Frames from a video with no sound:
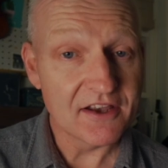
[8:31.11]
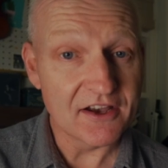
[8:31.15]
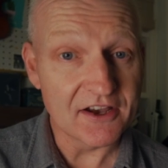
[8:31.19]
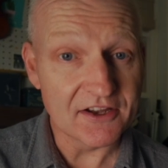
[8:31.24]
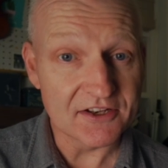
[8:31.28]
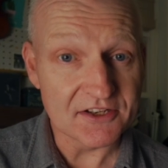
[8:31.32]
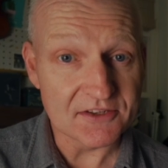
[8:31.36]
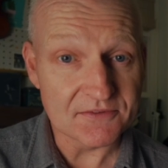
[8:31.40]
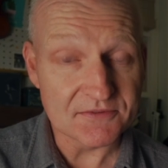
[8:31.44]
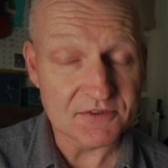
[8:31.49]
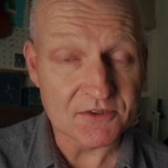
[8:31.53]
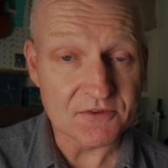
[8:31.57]

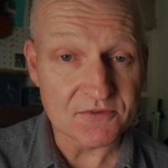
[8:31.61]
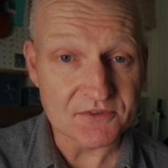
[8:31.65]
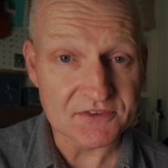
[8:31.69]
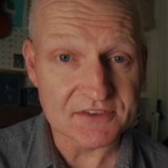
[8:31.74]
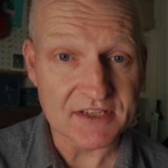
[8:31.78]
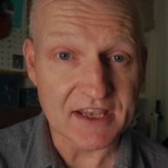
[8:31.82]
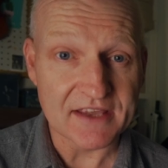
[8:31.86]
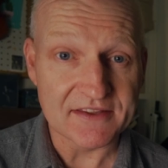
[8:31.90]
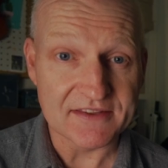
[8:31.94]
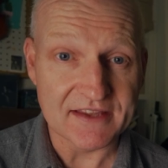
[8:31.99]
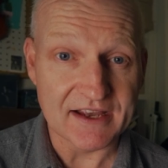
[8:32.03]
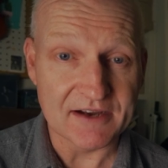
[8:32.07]
And if you
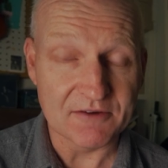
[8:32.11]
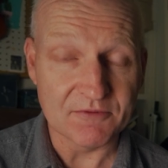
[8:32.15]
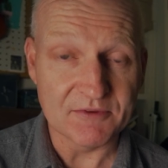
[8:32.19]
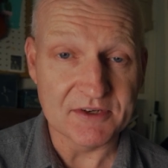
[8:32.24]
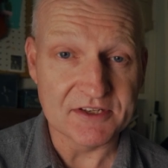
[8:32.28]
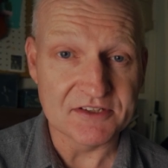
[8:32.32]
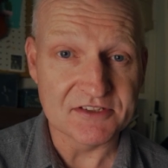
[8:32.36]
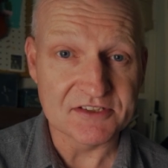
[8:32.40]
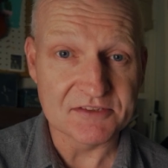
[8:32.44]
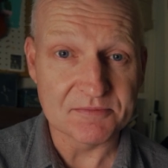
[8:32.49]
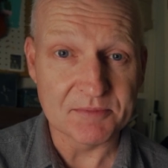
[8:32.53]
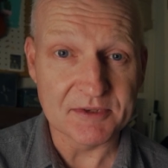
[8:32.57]
set that
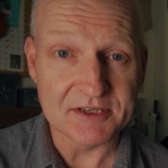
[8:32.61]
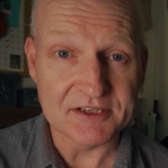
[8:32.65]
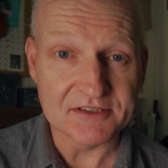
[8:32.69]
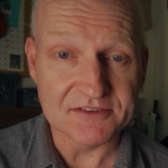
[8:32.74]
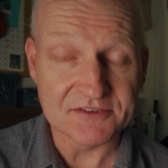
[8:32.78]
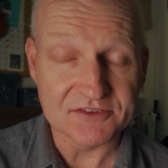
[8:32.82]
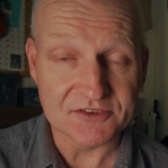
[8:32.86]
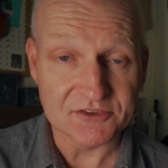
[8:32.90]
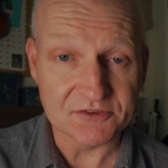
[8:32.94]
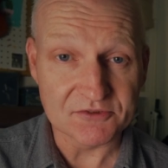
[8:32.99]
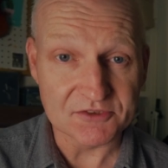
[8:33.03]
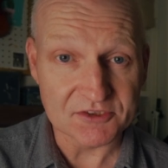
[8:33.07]
wind
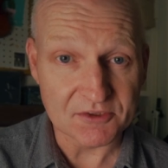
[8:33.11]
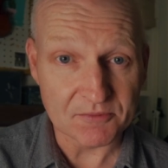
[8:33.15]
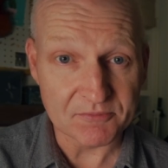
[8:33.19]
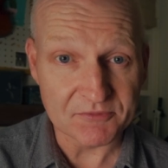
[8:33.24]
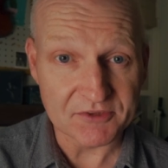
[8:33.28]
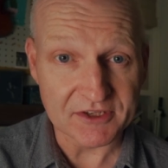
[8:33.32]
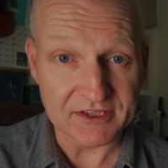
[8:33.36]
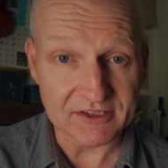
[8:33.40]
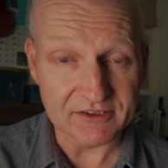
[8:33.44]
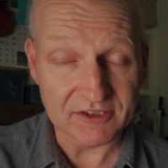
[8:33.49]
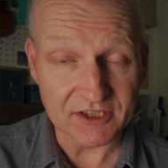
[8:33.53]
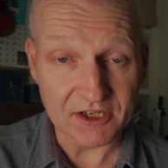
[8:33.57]
speed to
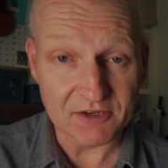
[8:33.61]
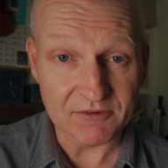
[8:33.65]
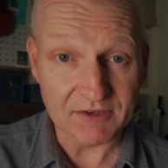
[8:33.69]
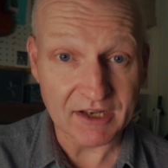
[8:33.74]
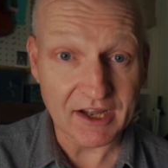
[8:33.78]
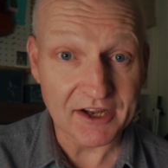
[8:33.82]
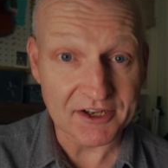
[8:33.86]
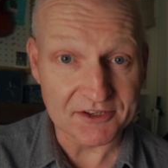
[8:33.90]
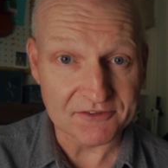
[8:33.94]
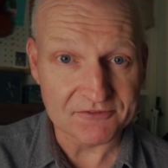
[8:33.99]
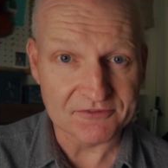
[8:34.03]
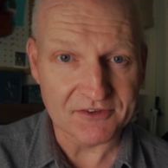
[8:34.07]
something low
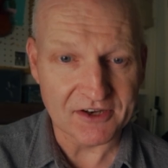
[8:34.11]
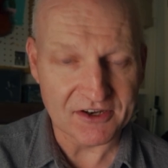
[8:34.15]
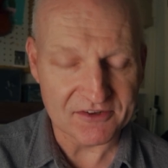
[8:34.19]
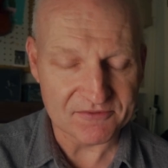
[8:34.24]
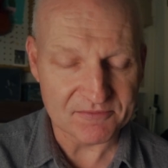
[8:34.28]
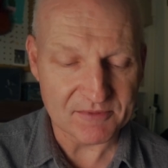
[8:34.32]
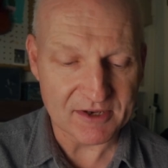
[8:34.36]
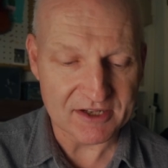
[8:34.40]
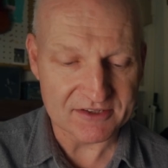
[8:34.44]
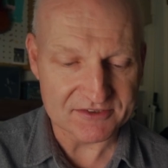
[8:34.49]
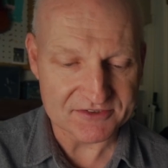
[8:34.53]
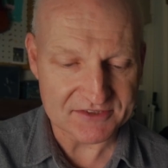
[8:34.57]
like
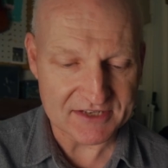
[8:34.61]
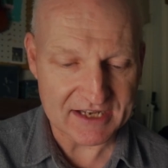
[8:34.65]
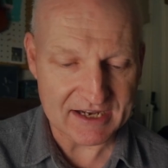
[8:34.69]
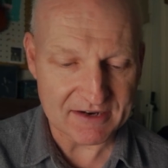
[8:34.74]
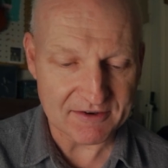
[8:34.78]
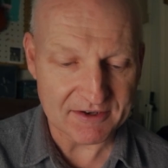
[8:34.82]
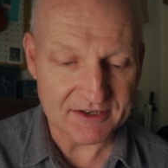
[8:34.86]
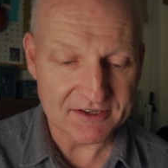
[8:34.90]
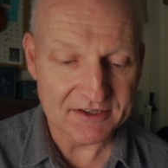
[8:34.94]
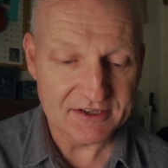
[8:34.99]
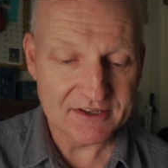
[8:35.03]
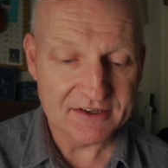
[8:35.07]
5 miles an
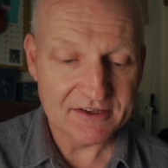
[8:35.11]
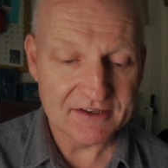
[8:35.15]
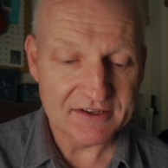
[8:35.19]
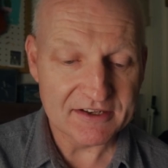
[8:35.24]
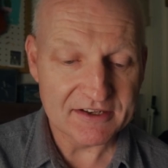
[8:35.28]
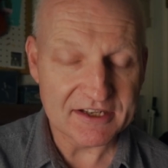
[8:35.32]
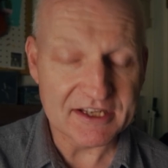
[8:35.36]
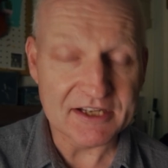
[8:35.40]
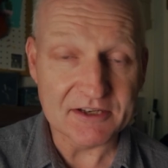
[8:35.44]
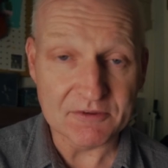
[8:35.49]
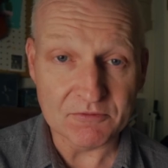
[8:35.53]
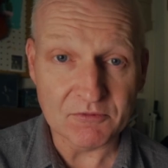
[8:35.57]
hour,
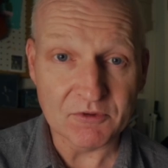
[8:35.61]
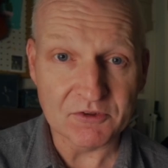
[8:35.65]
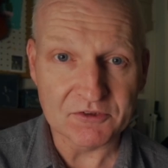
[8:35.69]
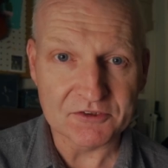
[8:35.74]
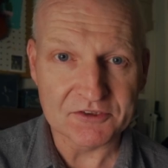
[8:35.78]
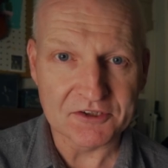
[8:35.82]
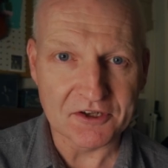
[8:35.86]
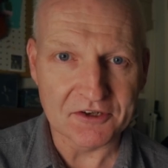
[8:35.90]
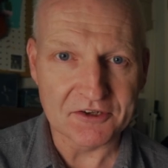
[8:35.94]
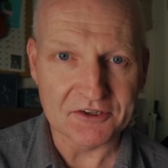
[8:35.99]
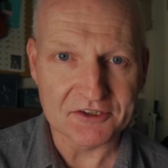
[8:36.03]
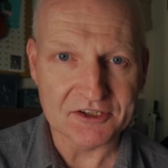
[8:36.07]
it will
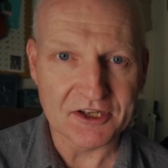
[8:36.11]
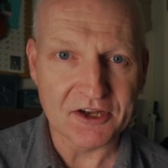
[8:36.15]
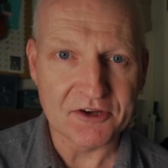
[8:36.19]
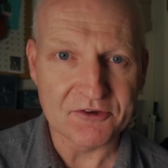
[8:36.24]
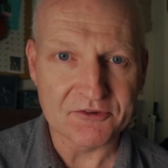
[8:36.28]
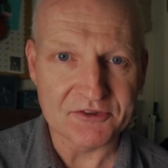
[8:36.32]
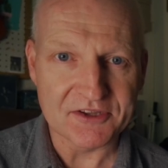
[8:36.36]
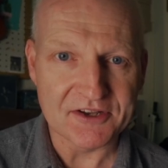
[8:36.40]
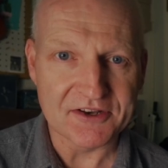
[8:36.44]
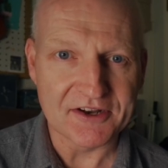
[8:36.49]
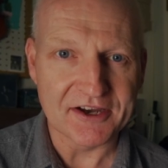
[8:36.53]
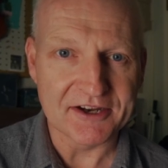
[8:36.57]
color
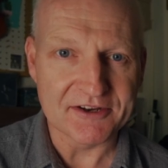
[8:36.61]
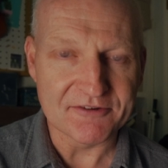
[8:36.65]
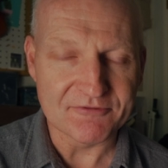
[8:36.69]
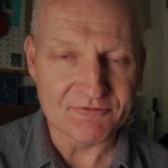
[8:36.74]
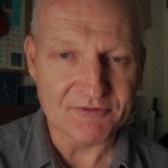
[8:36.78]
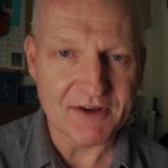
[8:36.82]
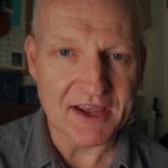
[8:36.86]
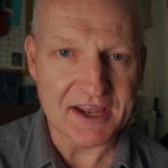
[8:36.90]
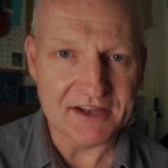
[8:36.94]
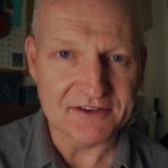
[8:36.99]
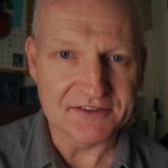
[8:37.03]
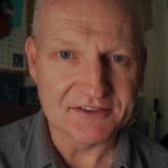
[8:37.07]
code the night
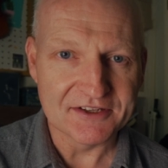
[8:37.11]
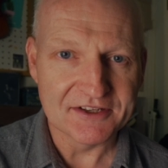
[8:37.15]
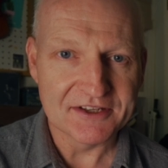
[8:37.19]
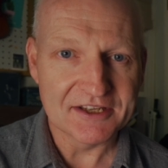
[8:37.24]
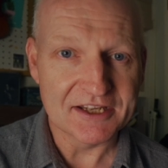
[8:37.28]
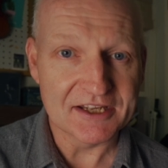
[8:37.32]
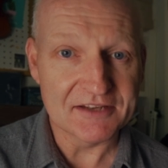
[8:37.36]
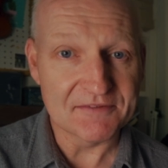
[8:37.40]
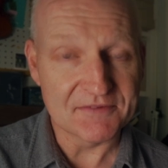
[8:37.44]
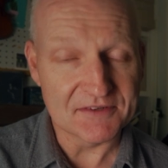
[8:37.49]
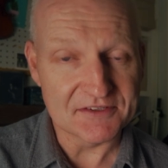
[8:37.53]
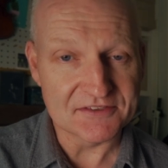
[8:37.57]
red
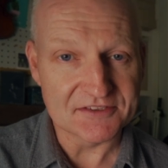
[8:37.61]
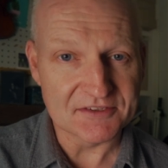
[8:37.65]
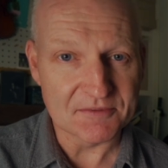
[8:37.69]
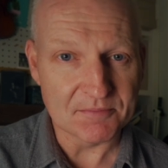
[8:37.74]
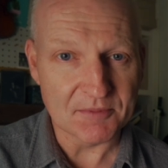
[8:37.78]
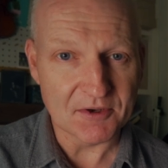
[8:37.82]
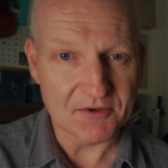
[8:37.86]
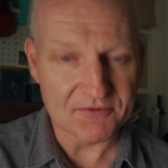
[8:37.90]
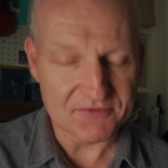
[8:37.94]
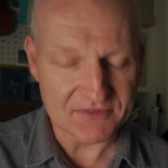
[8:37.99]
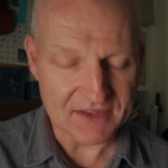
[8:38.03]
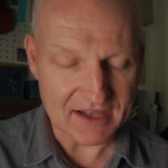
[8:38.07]
if it's
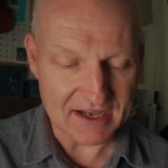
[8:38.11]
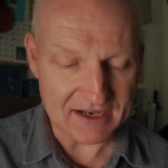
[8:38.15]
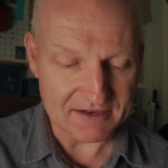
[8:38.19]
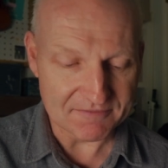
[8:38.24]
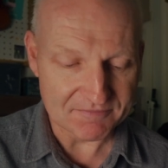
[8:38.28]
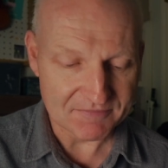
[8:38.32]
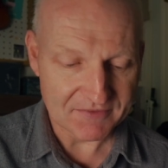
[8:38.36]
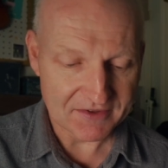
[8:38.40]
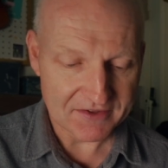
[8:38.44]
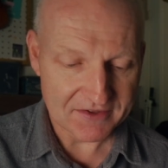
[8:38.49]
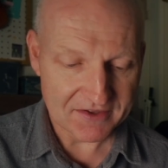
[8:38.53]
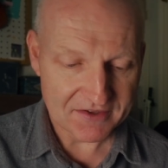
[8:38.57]
above that.
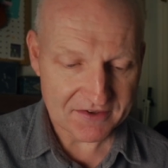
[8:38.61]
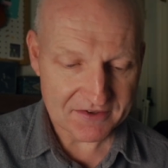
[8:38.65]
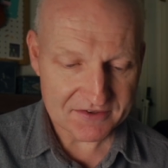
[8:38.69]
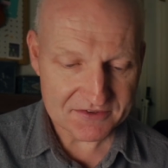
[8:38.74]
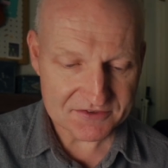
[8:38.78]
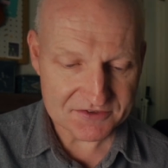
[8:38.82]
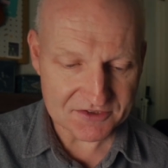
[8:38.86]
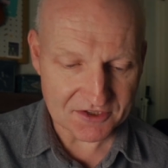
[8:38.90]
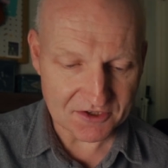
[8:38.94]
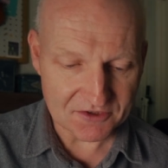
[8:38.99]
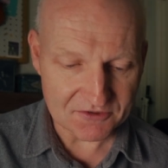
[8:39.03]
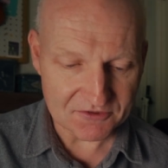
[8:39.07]

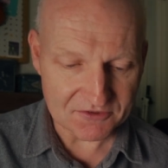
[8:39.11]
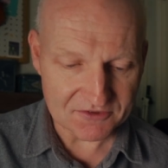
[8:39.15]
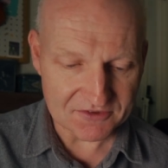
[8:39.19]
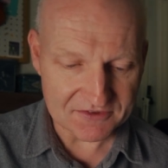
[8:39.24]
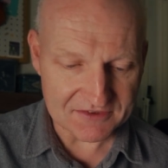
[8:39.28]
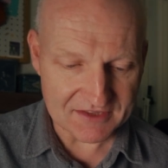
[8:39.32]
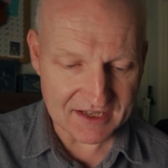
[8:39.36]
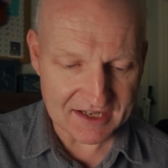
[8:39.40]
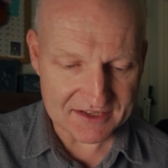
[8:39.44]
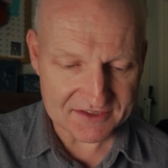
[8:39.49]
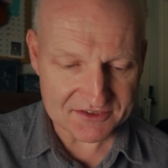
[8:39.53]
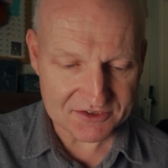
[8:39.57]
So
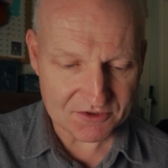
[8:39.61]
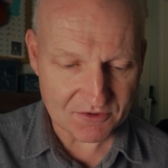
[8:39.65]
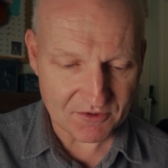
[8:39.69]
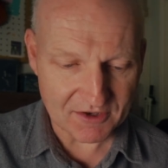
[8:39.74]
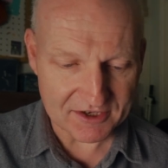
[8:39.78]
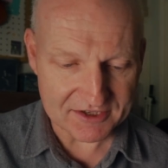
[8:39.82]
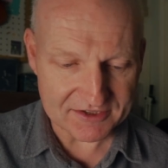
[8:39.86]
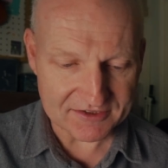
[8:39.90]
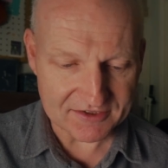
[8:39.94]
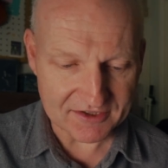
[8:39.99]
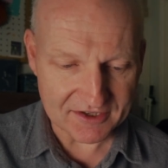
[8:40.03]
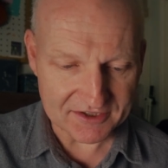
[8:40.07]
that's
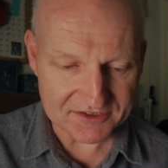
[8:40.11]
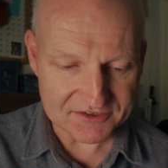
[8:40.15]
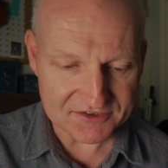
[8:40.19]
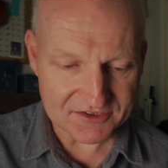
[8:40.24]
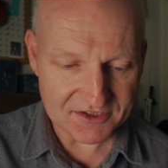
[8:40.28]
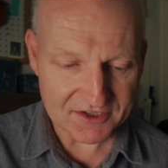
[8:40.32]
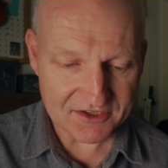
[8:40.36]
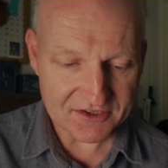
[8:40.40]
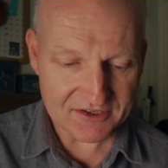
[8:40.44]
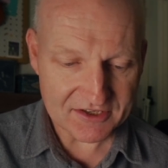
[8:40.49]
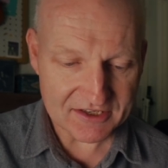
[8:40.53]
quite nice.